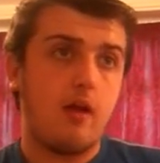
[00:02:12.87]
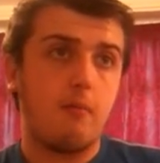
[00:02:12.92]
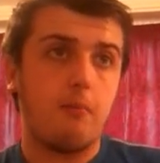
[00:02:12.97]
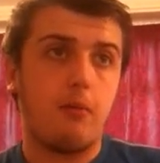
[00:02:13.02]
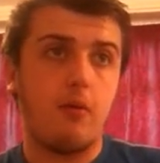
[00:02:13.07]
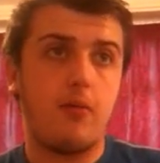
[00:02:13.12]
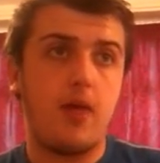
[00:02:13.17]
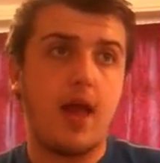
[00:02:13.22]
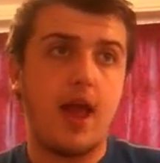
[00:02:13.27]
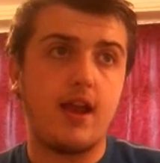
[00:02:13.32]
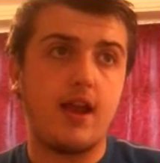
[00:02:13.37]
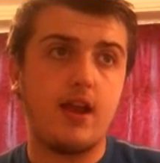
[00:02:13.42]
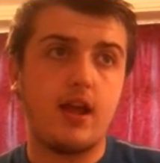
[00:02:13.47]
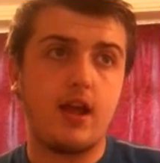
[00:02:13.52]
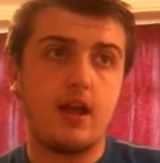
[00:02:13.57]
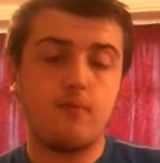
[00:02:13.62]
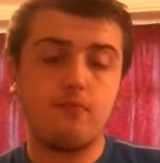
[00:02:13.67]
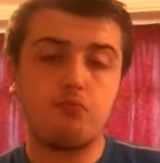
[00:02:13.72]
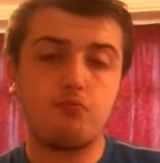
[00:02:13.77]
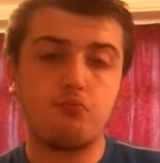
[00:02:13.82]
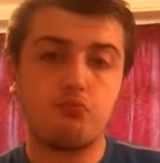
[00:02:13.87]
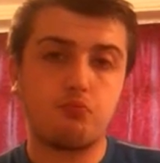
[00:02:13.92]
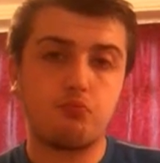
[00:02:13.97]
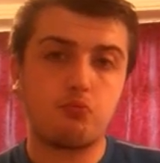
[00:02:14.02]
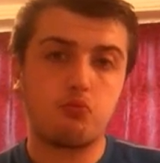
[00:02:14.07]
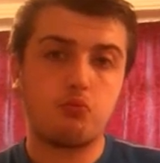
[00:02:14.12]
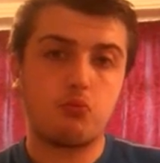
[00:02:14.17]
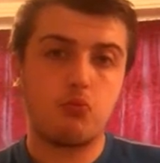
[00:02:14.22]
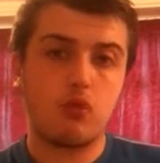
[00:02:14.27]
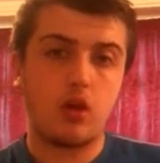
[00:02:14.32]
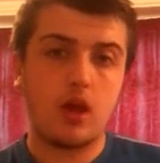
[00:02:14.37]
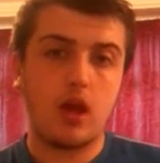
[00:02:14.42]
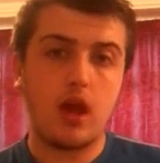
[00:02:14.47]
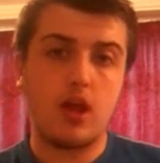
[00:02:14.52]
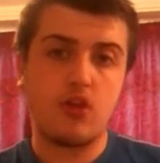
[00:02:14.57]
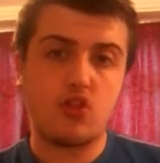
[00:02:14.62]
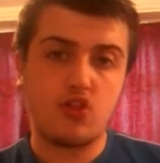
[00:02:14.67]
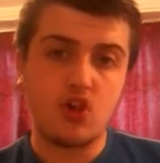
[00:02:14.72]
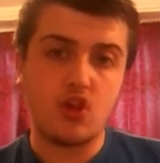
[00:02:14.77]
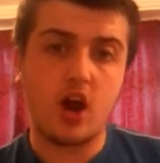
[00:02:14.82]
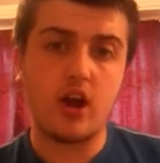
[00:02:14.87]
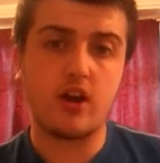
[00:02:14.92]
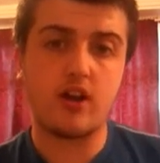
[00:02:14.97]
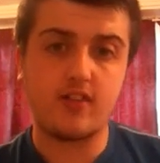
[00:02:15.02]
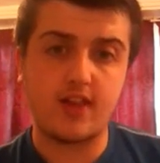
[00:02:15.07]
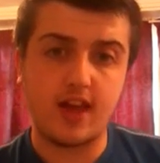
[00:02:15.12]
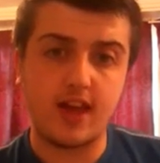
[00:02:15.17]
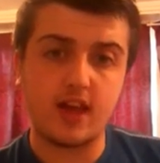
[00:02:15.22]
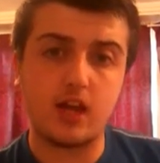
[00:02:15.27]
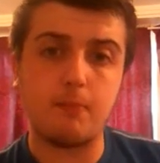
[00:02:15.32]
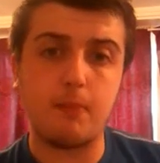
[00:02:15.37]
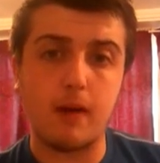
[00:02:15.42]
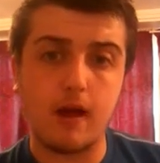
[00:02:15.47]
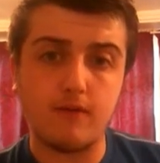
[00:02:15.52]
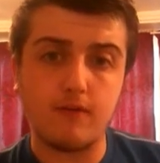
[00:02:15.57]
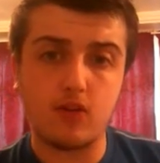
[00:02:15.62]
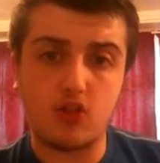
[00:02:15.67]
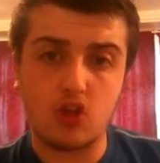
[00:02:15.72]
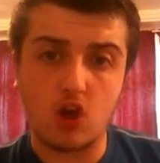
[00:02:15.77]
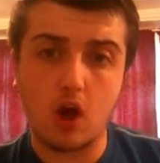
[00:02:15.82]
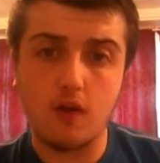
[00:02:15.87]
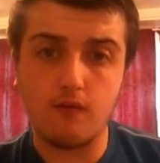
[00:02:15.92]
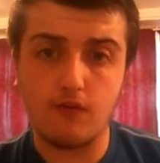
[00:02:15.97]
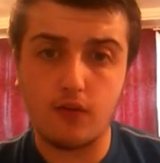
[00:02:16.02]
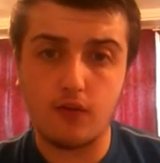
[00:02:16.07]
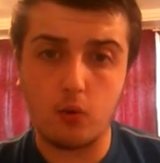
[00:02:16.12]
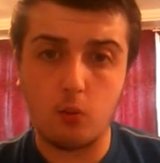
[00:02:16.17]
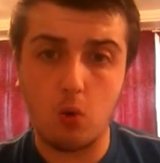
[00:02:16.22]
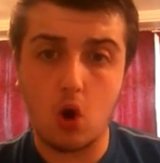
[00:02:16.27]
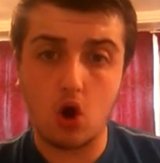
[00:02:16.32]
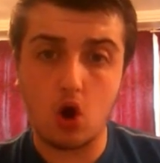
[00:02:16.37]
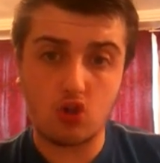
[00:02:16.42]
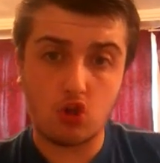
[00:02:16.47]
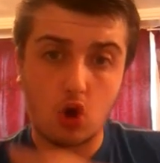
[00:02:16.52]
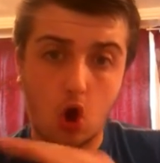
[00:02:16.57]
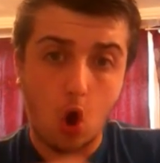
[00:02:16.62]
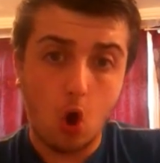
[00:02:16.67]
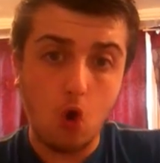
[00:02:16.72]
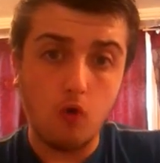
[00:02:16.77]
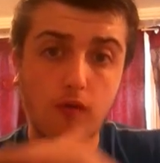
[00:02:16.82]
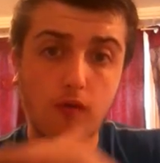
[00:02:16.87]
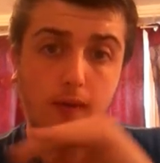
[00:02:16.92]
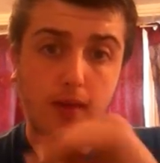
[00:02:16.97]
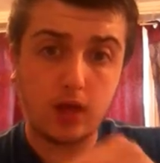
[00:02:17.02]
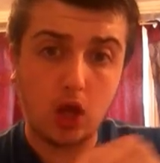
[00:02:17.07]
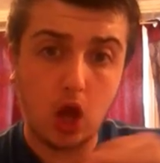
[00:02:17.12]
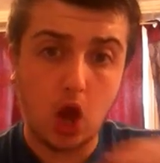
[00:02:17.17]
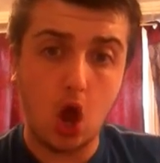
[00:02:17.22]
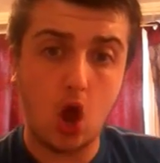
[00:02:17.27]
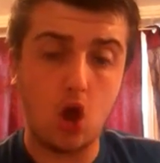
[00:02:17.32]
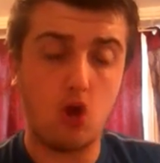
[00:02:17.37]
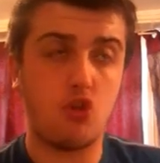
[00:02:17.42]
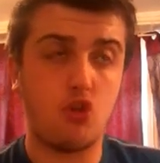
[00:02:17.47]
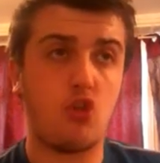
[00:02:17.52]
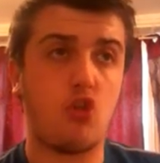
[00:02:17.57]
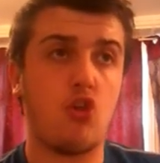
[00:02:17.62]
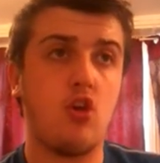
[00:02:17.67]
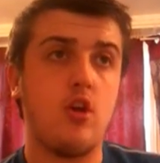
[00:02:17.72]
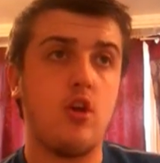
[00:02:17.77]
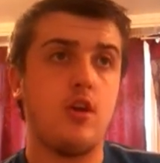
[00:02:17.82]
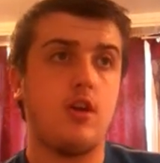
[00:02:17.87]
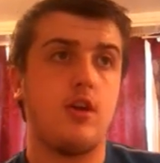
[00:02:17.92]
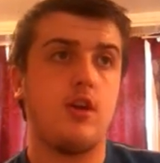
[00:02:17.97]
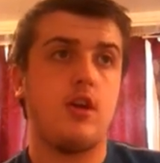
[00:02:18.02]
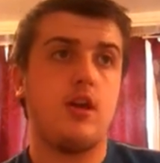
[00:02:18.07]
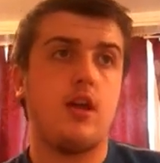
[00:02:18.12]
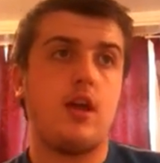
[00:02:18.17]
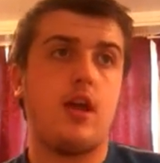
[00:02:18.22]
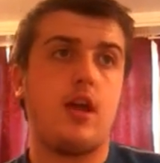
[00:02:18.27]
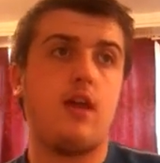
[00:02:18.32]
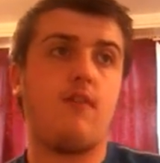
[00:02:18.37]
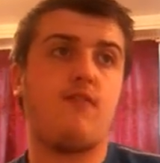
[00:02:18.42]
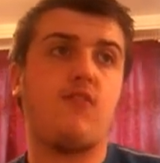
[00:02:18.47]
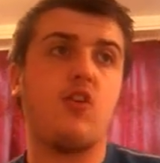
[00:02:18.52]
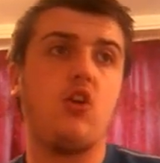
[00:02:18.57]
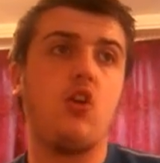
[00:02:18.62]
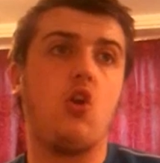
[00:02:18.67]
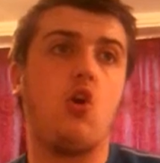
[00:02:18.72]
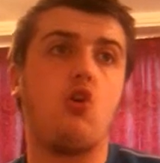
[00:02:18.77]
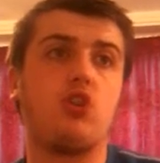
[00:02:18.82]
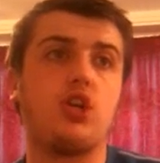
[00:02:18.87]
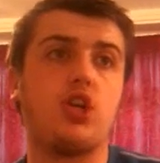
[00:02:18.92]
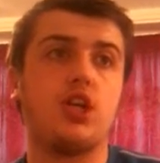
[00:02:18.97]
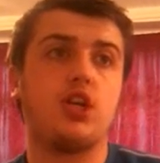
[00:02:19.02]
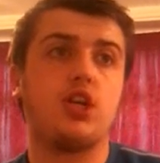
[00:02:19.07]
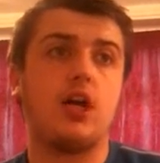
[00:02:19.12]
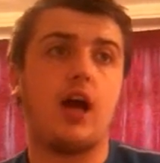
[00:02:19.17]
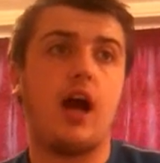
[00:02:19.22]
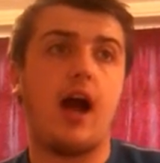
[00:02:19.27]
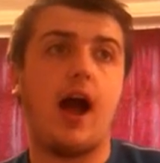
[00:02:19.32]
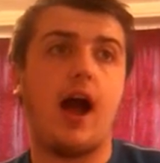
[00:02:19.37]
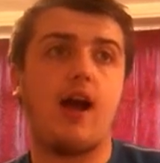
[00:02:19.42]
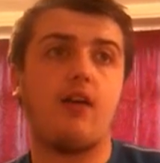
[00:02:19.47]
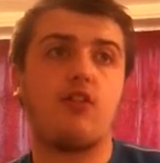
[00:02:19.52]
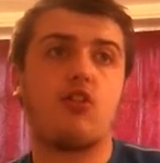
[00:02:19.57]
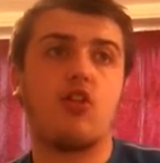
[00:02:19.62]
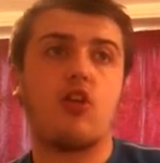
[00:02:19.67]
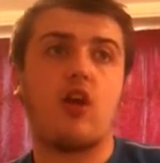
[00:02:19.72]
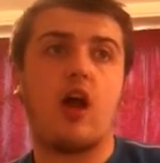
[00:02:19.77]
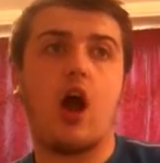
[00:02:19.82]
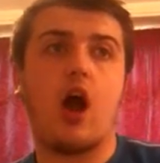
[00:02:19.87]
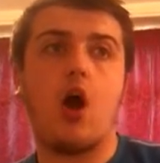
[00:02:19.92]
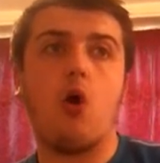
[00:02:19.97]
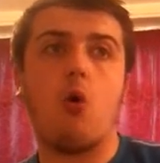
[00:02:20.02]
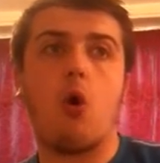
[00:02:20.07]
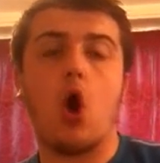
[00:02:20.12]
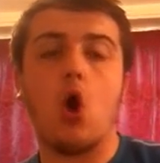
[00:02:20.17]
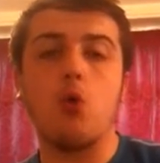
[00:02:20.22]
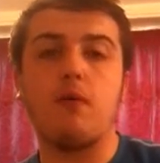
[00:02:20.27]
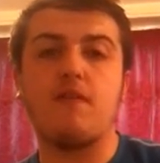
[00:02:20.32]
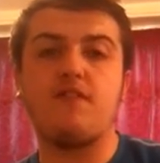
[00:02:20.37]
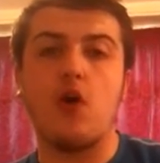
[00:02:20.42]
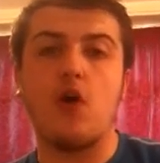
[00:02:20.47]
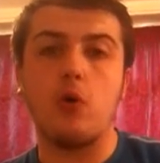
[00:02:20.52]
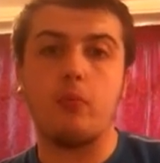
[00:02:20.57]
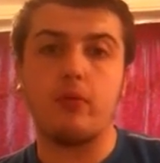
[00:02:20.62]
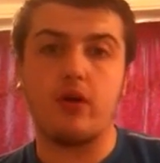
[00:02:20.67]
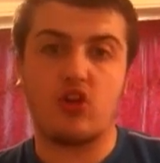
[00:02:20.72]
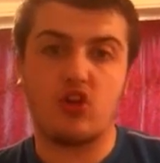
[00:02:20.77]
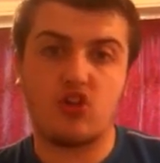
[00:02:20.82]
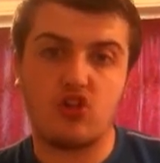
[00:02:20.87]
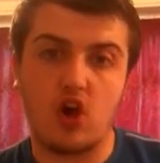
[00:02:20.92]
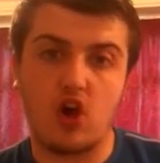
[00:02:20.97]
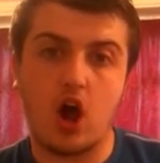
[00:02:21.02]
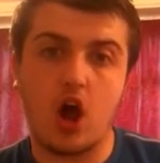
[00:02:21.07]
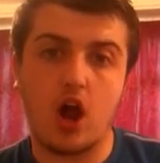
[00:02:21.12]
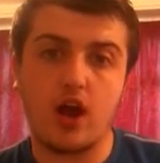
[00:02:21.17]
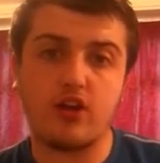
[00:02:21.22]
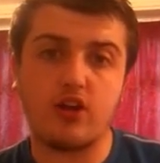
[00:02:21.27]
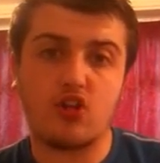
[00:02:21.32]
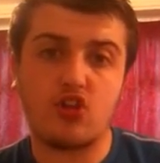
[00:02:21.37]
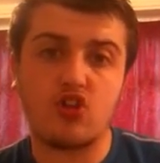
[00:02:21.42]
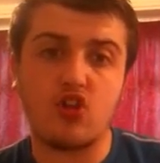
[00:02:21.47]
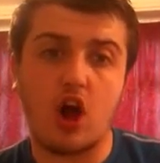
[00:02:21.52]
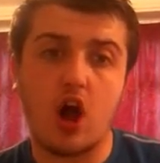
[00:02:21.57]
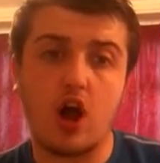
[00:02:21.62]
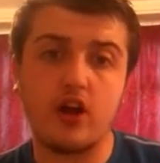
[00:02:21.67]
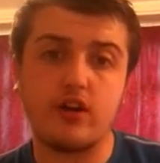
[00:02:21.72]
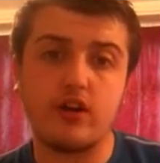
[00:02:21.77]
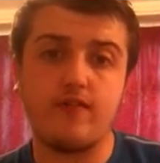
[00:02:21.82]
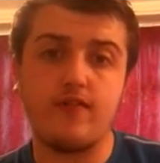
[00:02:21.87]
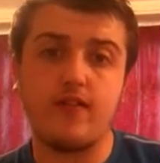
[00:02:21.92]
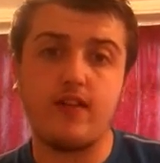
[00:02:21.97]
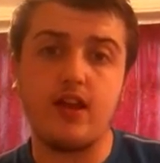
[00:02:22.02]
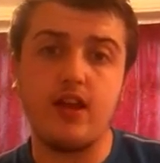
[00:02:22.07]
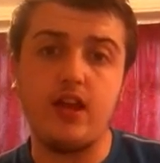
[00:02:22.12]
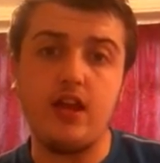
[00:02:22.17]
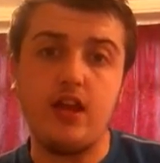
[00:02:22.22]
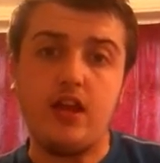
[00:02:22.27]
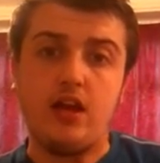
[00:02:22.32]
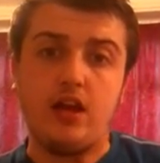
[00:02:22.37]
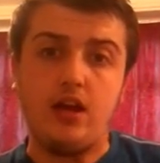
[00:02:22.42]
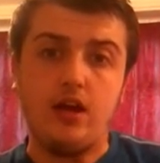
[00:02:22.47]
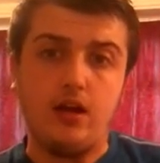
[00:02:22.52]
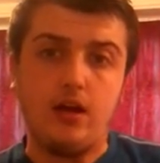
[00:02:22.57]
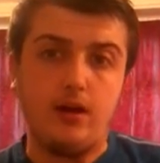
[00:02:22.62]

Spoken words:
But then it started to take a bit of a turn for the worse over the years. If you look at how homophobia started, it started in the